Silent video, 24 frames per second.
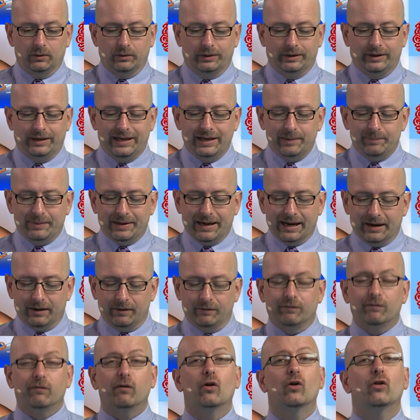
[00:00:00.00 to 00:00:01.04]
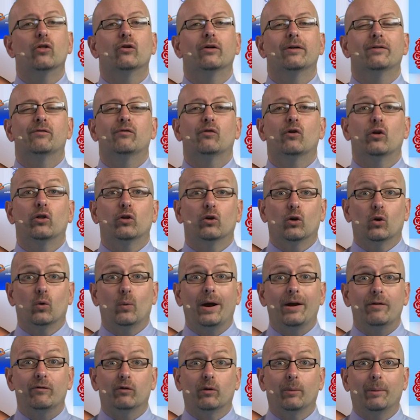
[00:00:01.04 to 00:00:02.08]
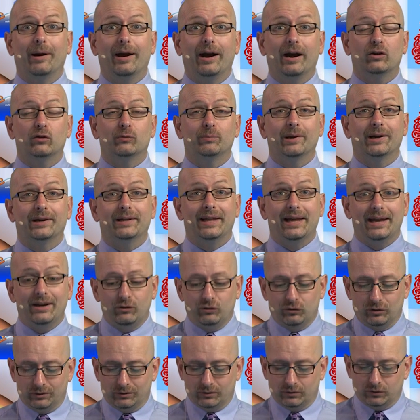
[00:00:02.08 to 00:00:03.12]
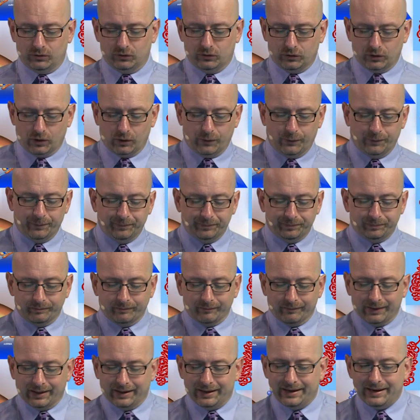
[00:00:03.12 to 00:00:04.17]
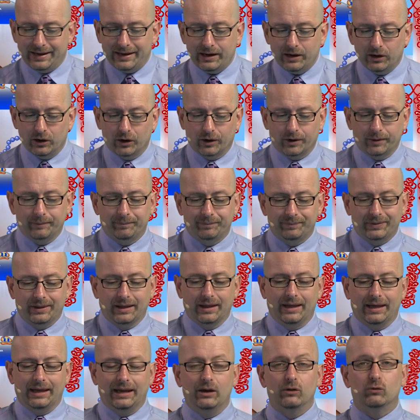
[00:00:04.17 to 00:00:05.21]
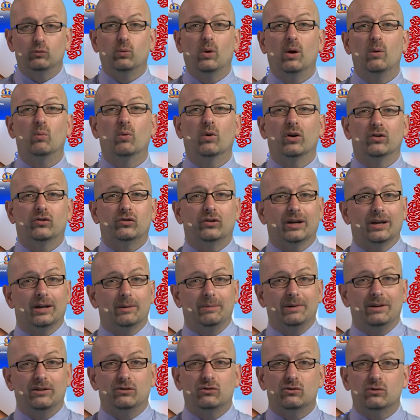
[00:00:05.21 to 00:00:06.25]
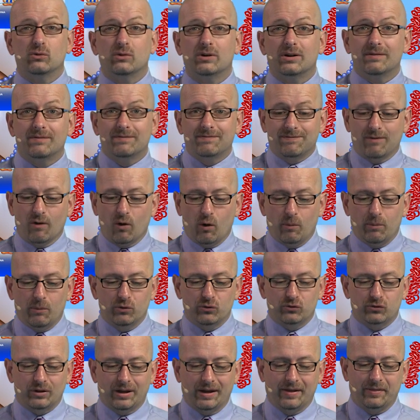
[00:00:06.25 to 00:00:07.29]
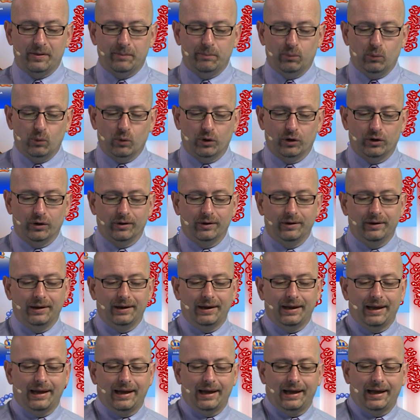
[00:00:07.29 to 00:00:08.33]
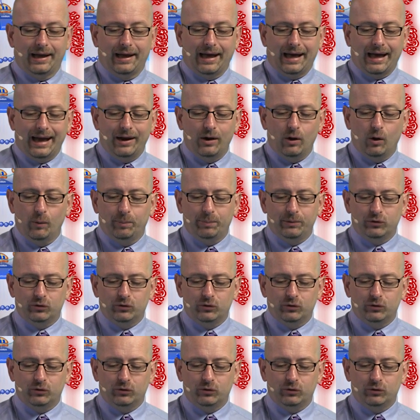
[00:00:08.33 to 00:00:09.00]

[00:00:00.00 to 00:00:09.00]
keep getting further and further away from our expectations. So here is one where it's going to be sort of almost on the border. I hope